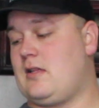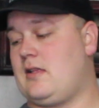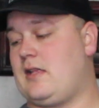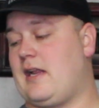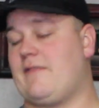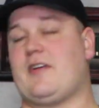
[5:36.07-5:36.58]

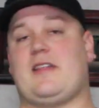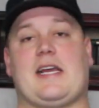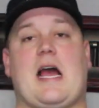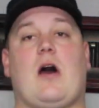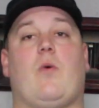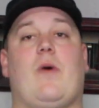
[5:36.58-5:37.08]
that
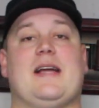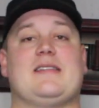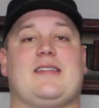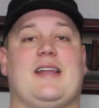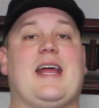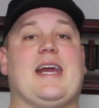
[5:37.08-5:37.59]
everything
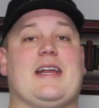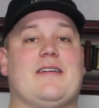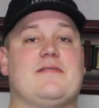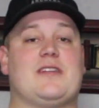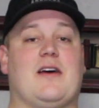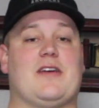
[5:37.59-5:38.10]
outweighs the
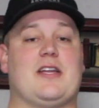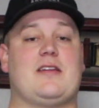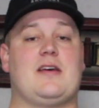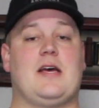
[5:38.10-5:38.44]
negatives of it.